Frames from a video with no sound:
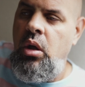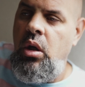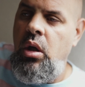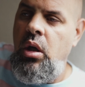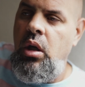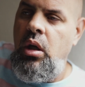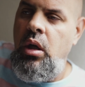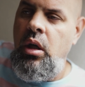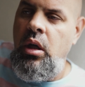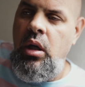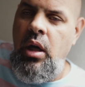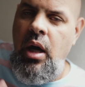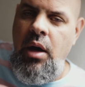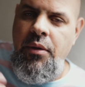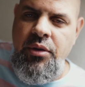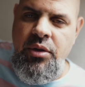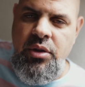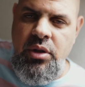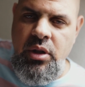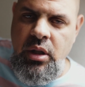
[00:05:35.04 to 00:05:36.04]
and
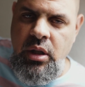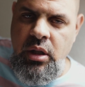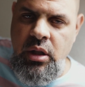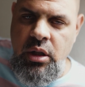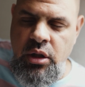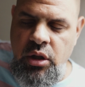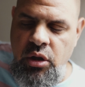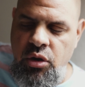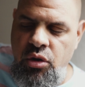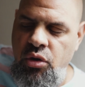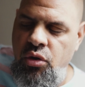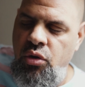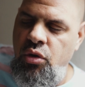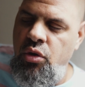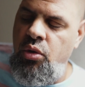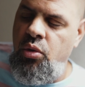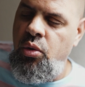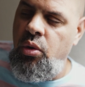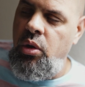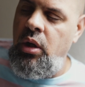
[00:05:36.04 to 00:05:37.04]
obviously in addition to
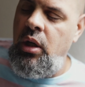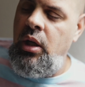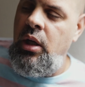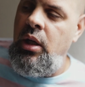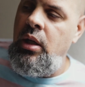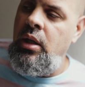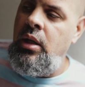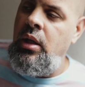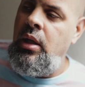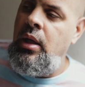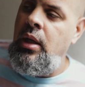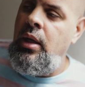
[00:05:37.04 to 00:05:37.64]
the Quran,